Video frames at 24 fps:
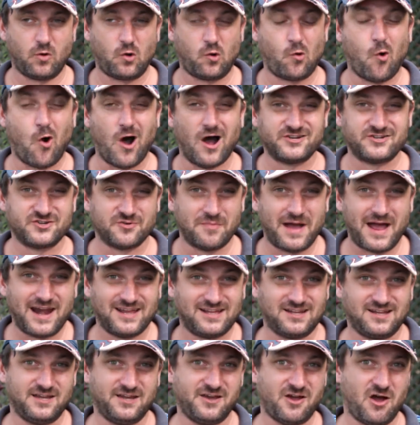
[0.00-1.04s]
quite
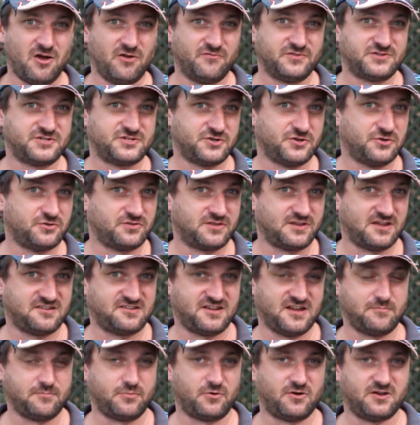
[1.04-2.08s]
dramatically overshoot their
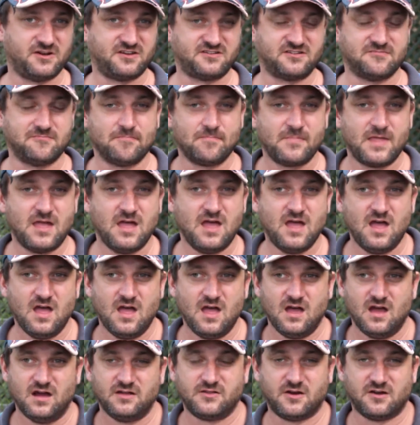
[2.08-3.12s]
set points.
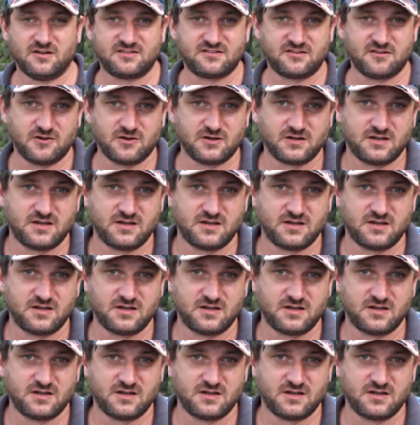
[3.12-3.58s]
Those certain